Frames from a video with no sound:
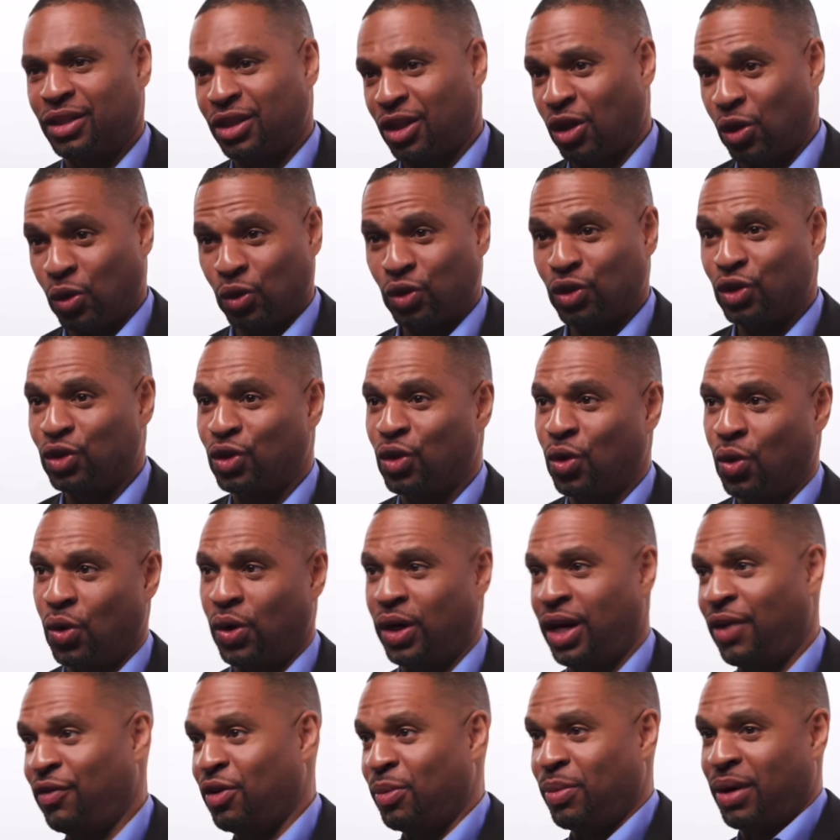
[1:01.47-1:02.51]
closed the door,
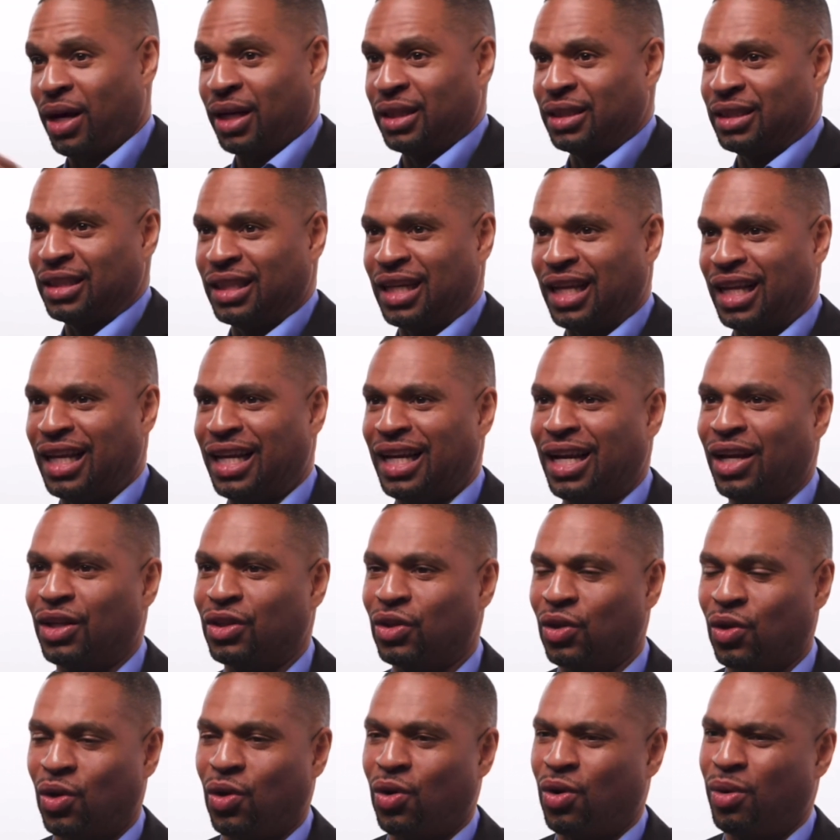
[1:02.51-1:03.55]
and everybody just cleared
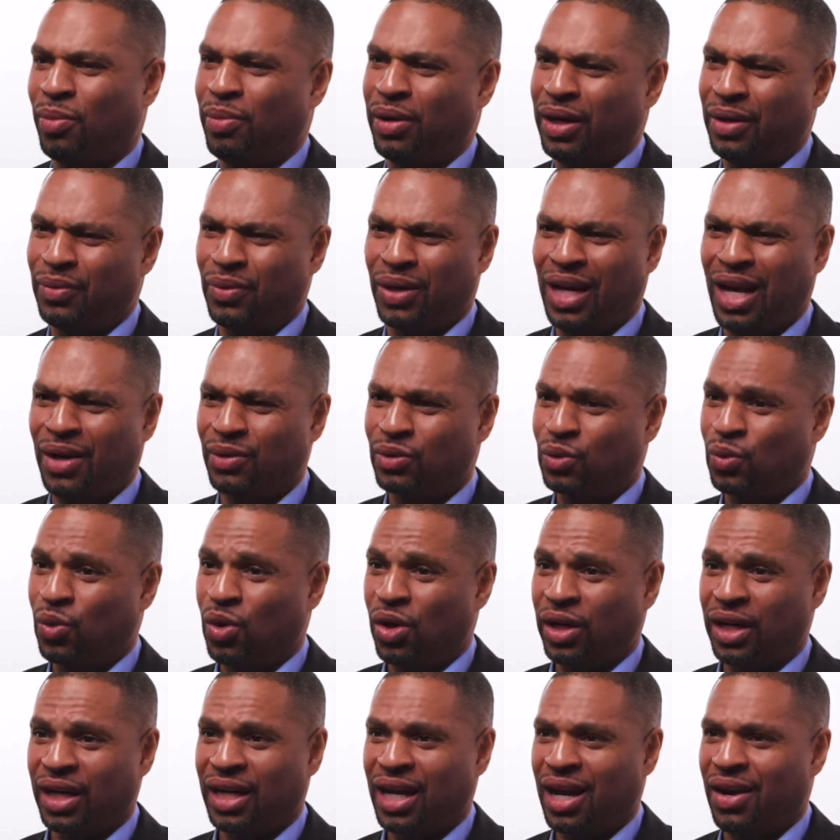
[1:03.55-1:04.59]
out the hall. But when I was
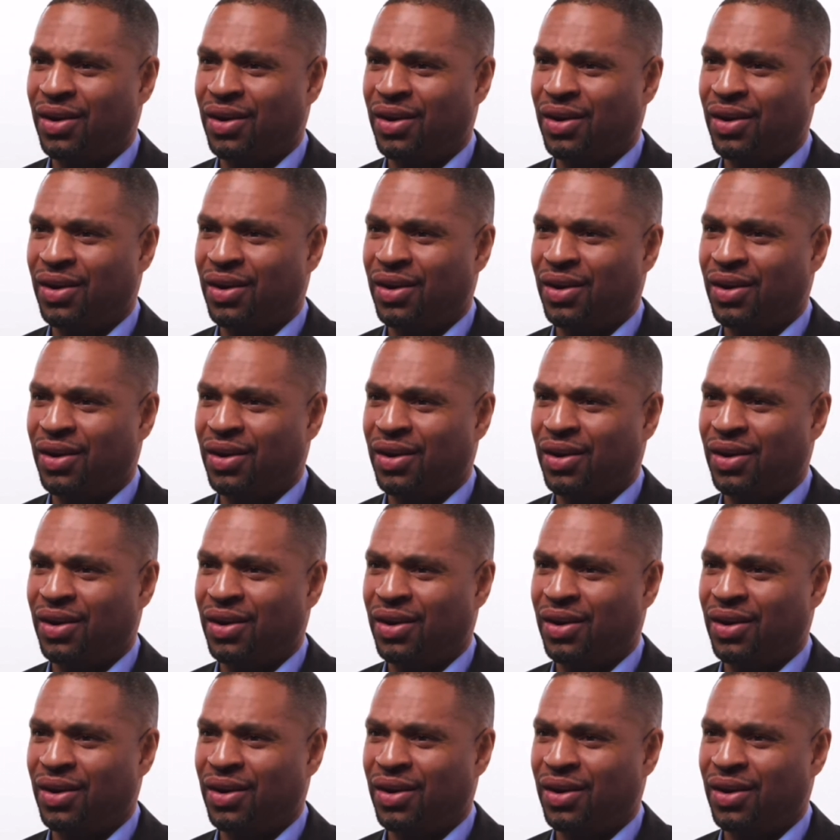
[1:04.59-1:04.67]
walking